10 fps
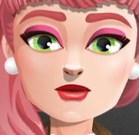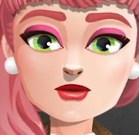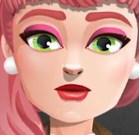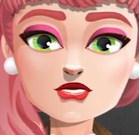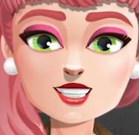
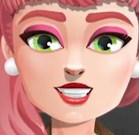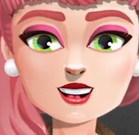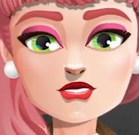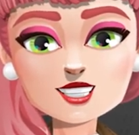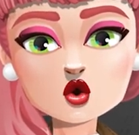of
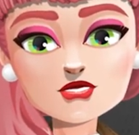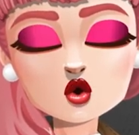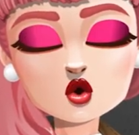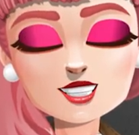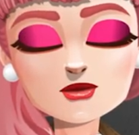expression in
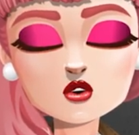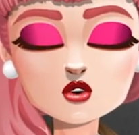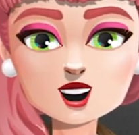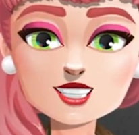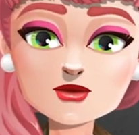both her
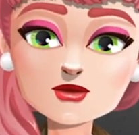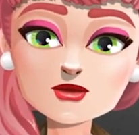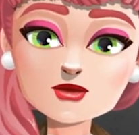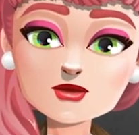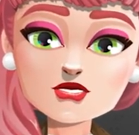face
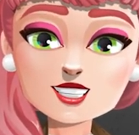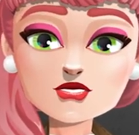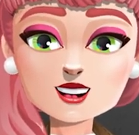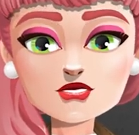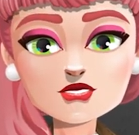and
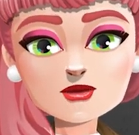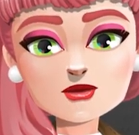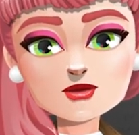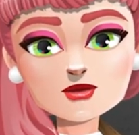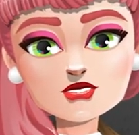body.
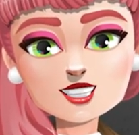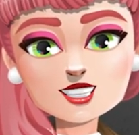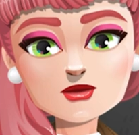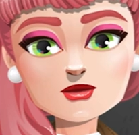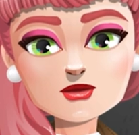
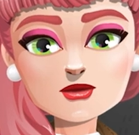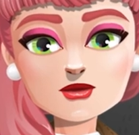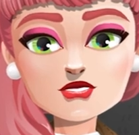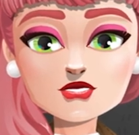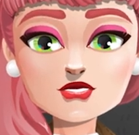Really,
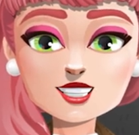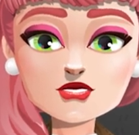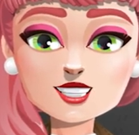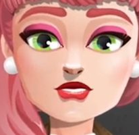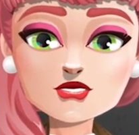I should have
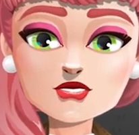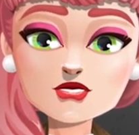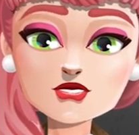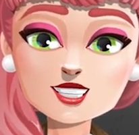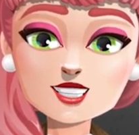started with a
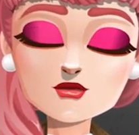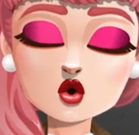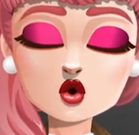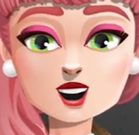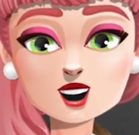less
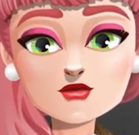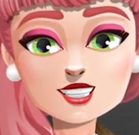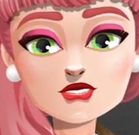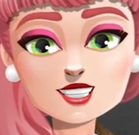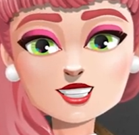
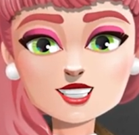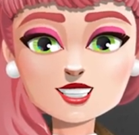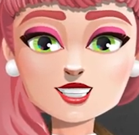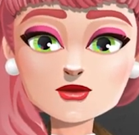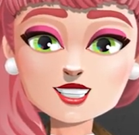layer-dense
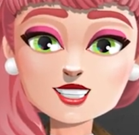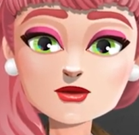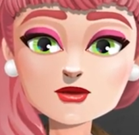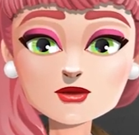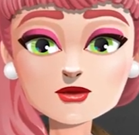
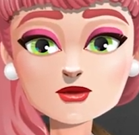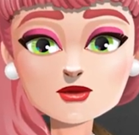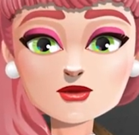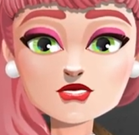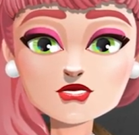character,
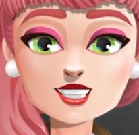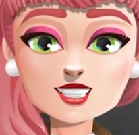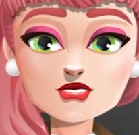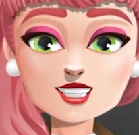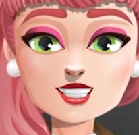but
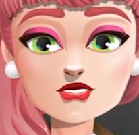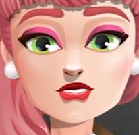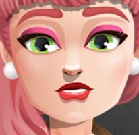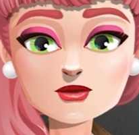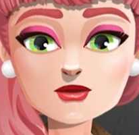I'm
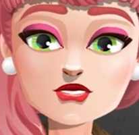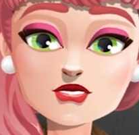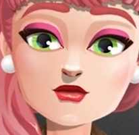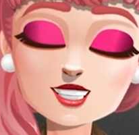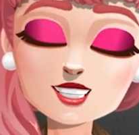stubborn
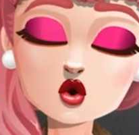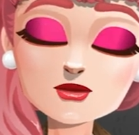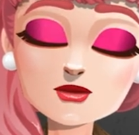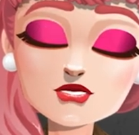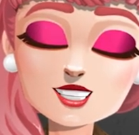and
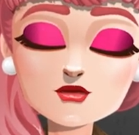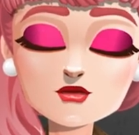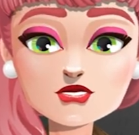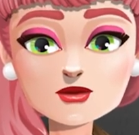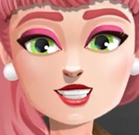so I
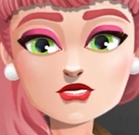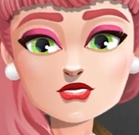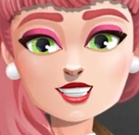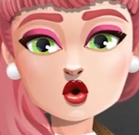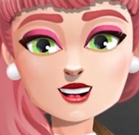learned the
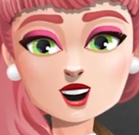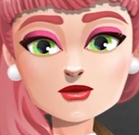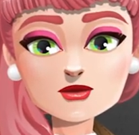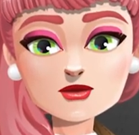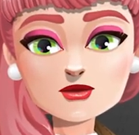hard way.